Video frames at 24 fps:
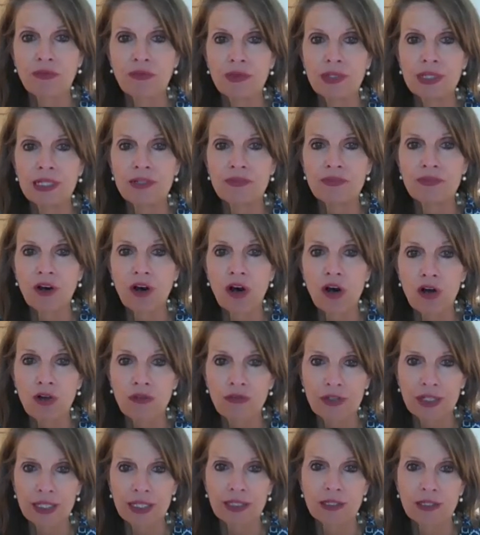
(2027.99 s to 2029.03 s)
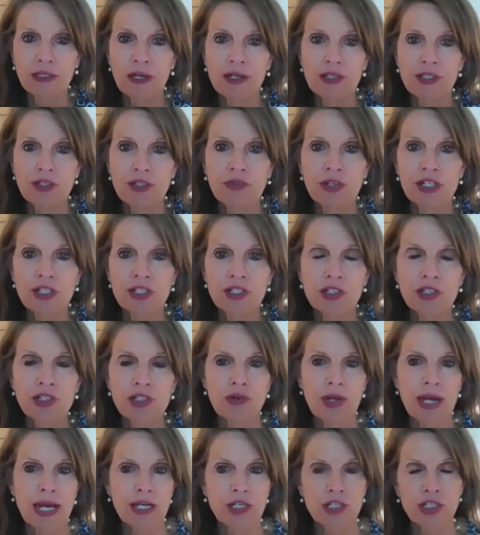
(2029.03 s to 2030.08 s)
evolving conservation
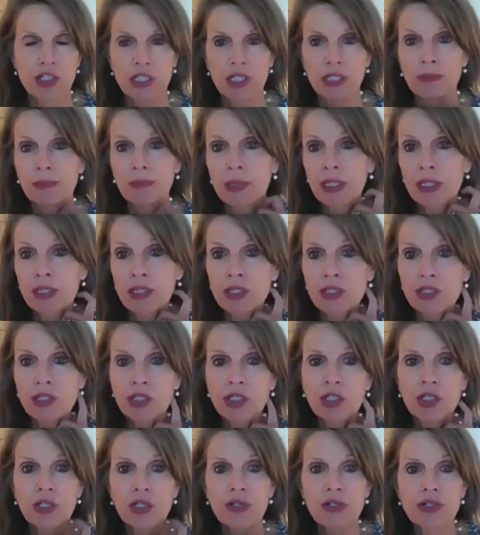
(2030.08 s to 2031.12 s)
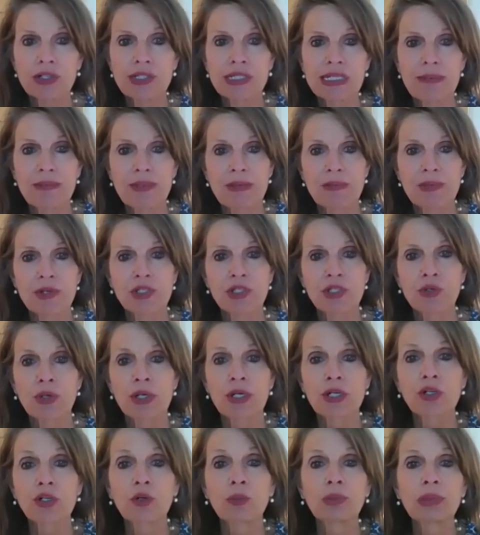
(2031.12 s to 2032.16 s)
strategy to secure some of the most
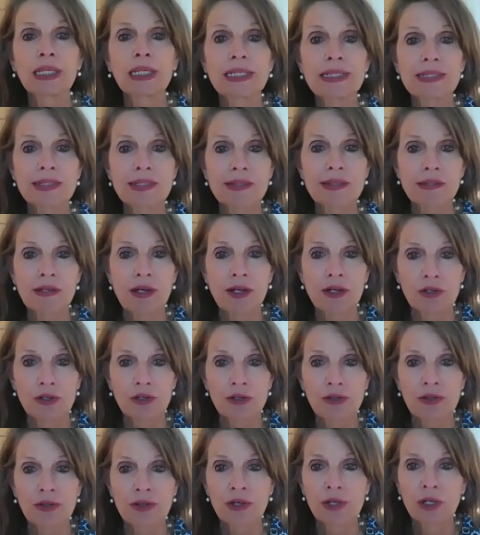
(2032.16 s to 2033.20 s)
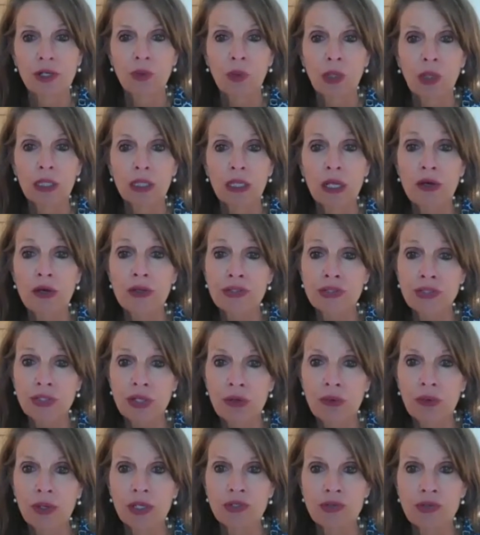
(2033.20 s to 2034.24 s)
critical places on Earth, while
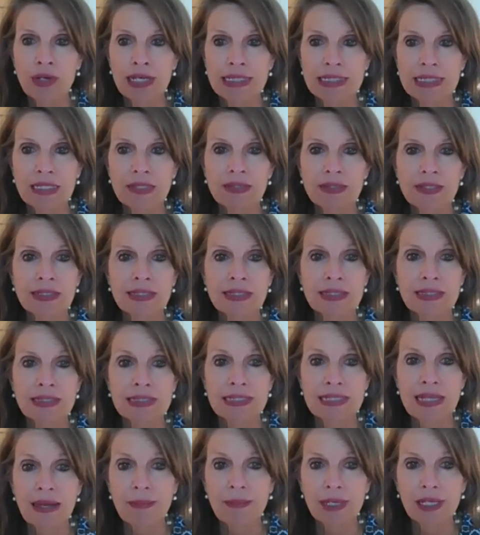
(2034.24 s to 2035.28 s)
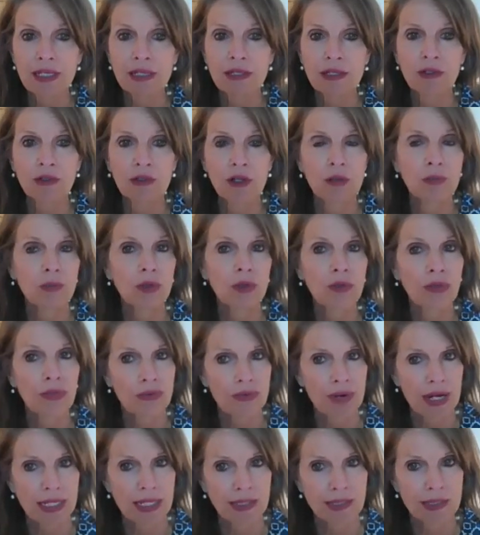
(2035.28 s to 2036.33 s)
also addressing the systemic global
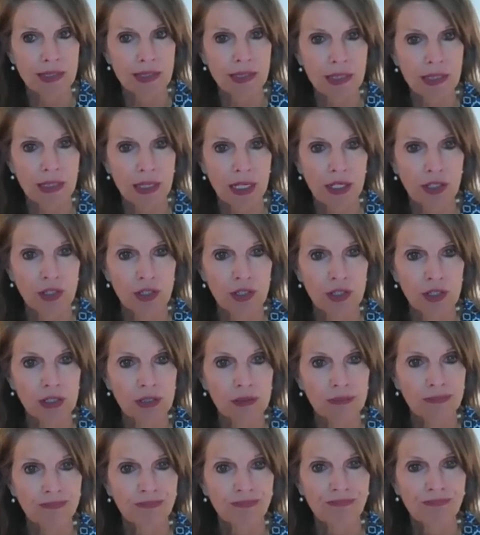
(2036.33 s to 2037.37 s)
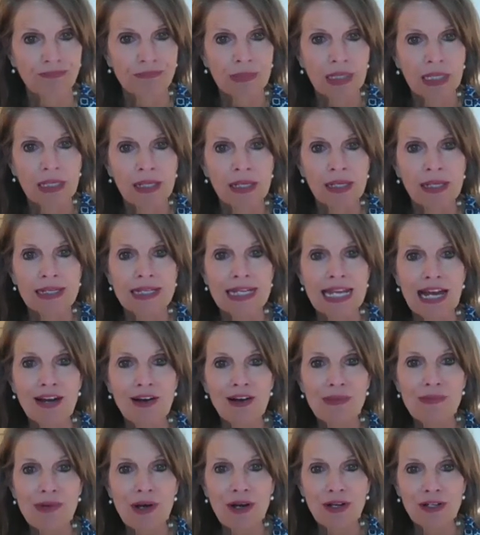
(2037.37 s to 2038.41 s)
threats to nature. Now
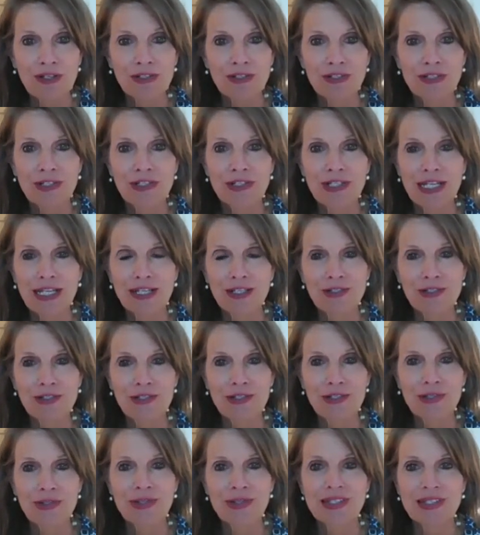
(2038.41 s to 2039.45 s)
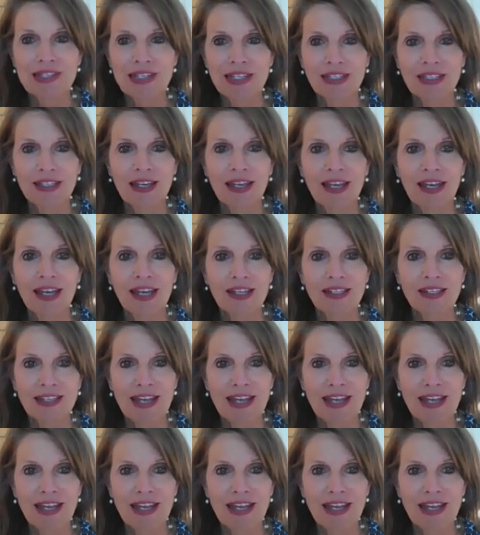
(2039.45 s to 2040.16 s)
I'm honored to introduce Nick and